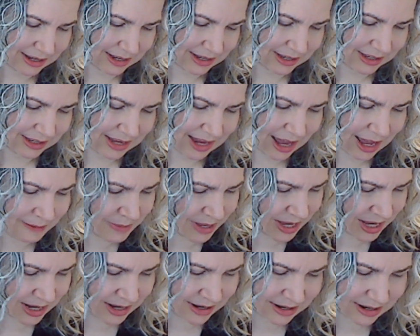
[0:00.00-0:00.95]
Yeah, I
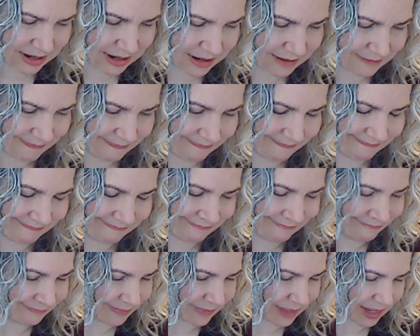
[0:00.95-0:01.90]
mean,
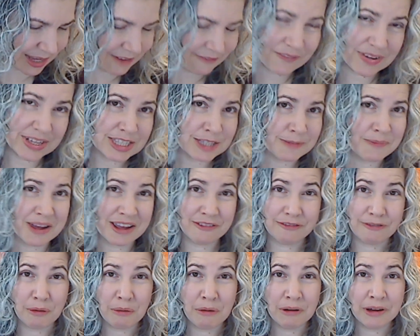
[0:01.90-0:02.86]
it fits my
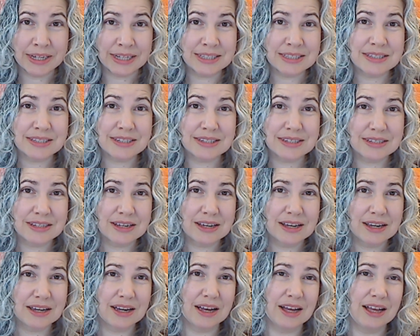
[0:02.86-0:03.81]
voice.
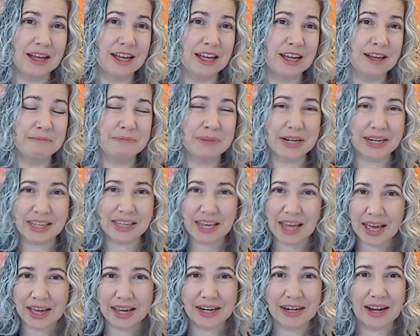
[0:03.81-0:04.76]
But
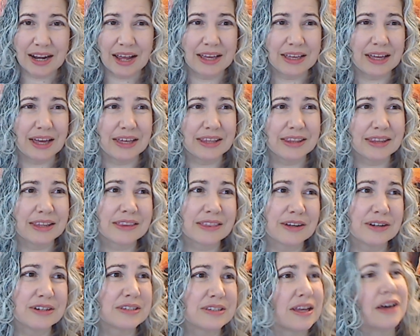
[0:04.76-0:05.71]
again, I think
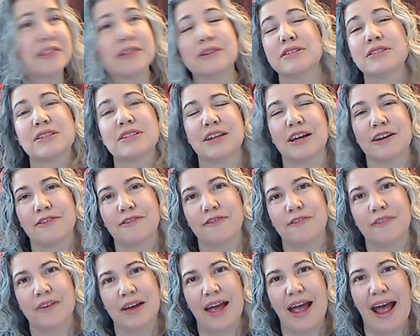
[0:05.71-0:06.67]
there's other
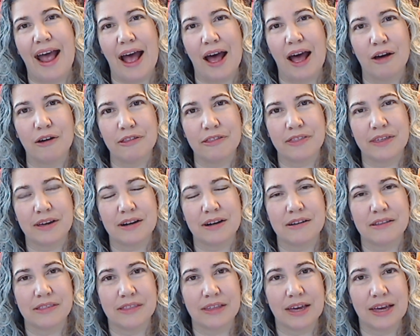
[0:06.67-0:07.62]
stuff out
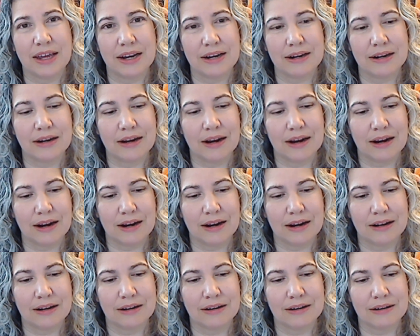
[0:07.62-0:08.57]
there that
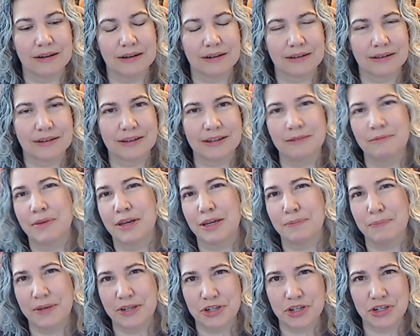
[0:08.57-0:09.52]
can
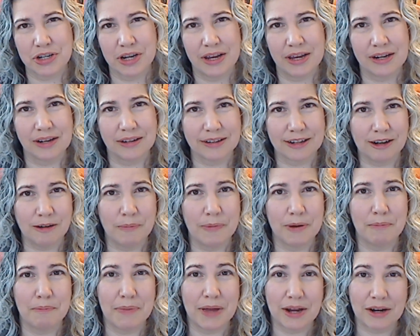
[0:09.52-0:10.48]
make me shine a little
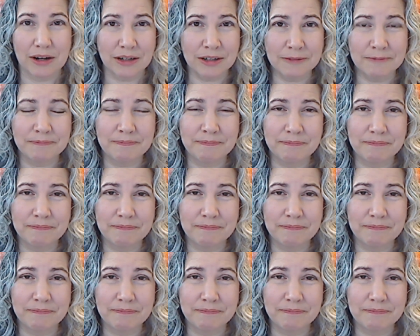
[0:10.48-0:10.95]
bit better.